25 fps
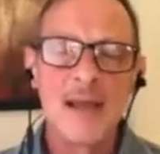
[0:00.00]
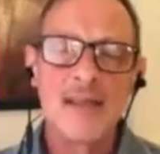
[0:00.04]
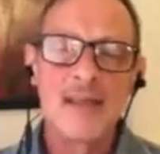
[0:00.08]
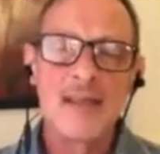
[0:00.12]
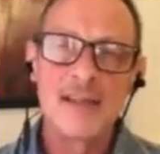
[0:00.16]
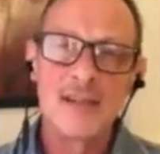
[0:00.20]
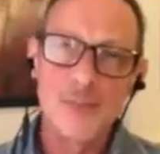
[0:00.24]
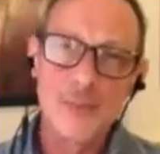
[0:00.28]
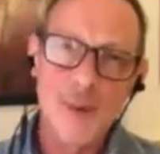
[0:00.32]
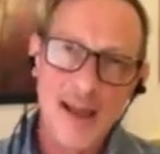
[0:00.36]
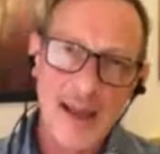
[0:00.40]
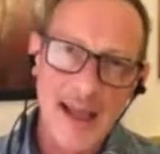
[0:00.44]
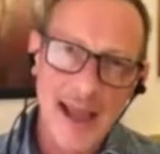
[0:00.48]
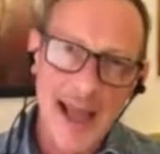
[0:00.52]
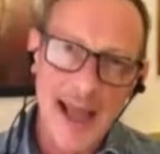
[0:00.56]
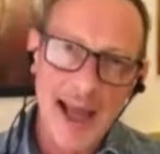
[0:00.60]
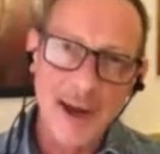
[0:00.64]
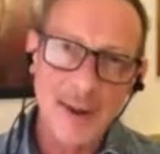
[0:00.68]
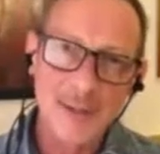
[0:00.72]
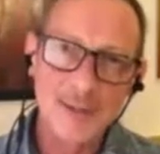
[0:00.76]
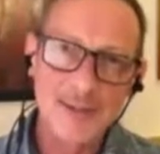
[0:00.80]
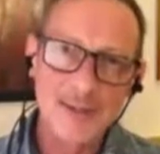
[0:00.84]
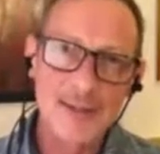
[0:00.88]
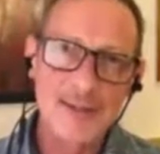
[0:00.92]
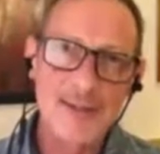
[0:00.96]
This Way
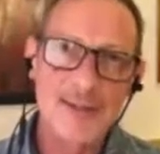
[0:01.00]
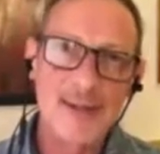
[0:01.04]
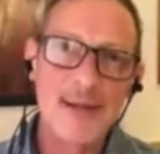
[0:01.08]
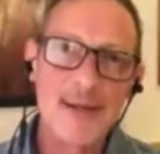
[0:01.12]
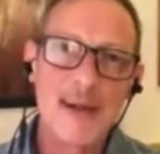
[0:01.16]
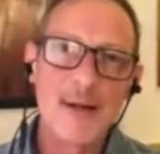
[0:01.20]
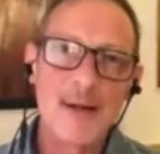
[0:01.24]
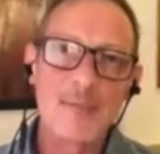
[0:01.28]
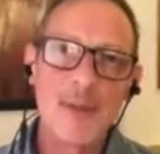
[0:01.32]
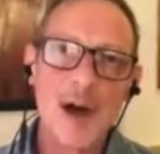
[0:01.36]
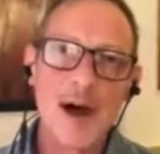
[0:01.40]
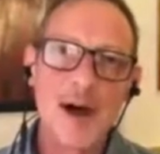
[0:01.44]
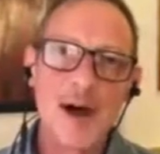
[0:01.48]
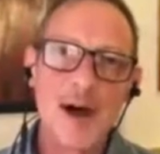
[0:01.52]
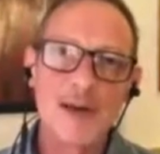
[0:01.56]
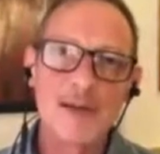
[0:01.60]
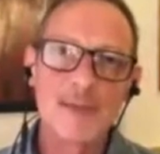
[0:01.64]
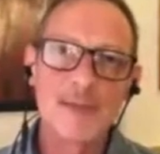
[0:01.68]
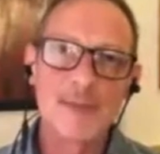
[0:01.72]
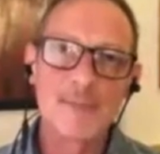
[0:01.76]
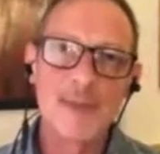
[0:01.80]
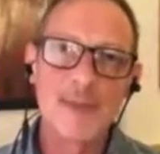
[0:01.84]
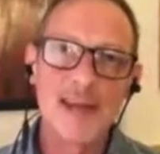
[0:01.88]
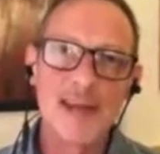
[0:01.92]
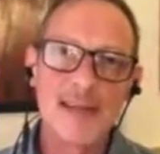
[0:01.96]
Out, our
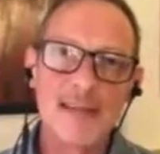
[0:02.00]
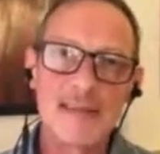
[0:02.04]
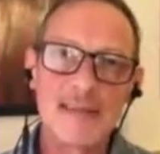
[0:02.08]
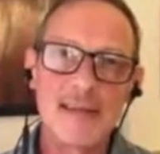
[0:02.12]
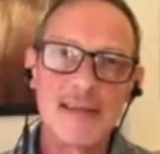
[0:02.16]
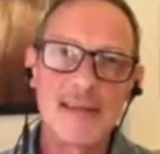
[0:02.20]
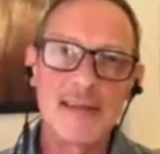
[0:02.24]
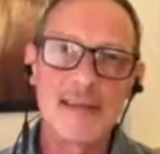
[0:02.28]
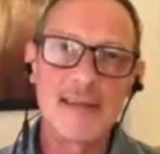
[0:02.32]
space,